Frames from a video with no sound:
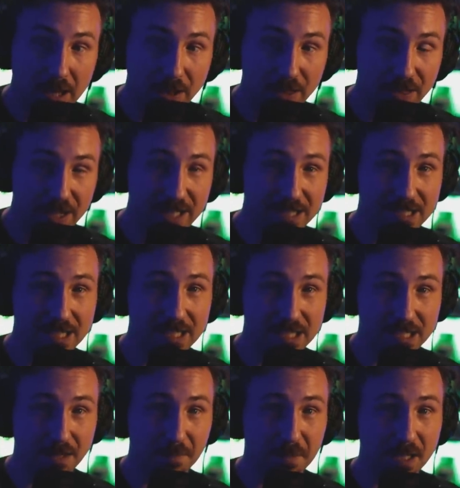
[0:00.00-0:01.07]
This is
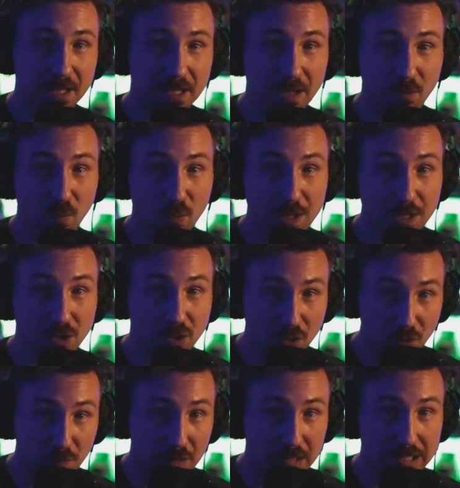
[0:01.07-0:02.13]
something that we
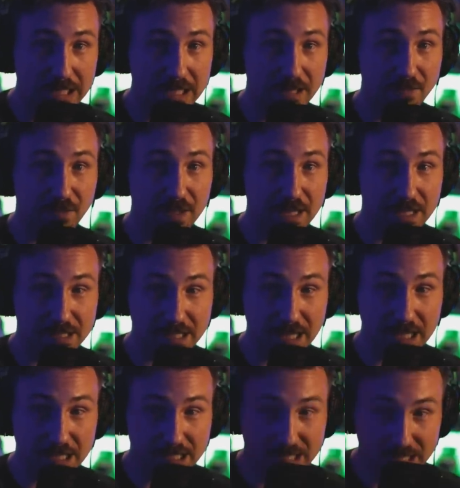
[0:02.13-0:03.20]
do believe is
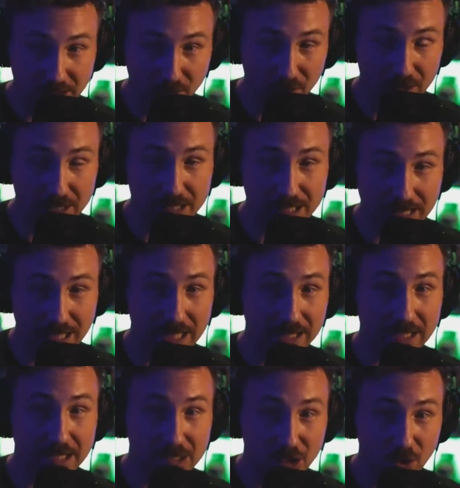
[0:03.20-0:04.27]
a serious thing
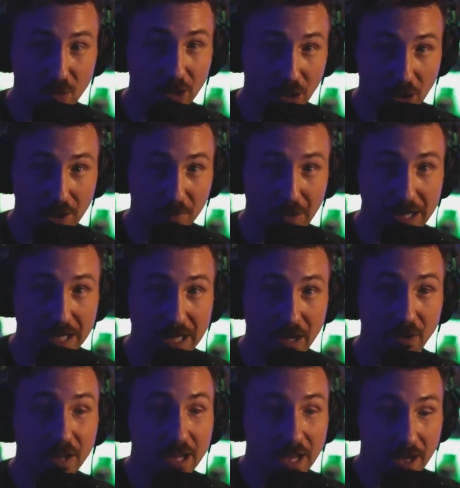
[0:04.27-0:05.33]
that's going on right now.